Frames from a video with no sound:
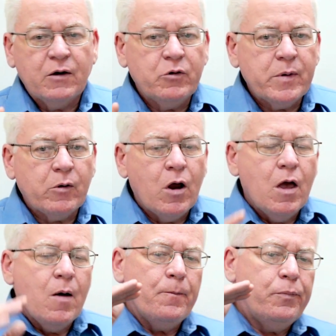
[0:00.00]
And
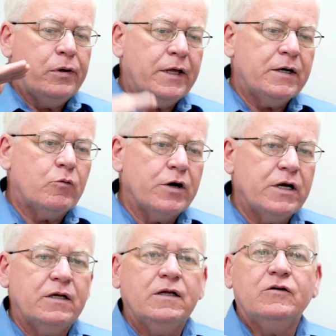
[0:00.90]
remember, plenum
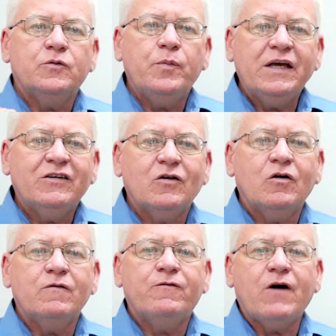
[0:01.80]
rated is based
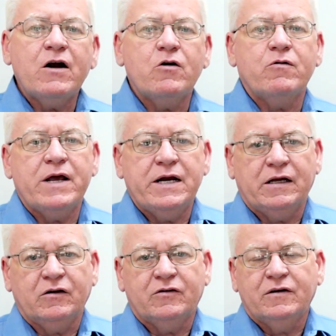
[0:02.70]
on fire
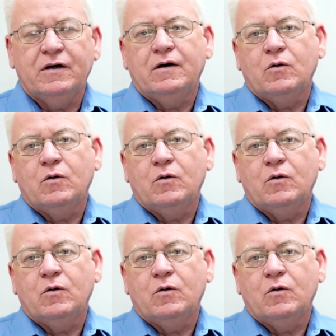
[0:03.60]
ratings.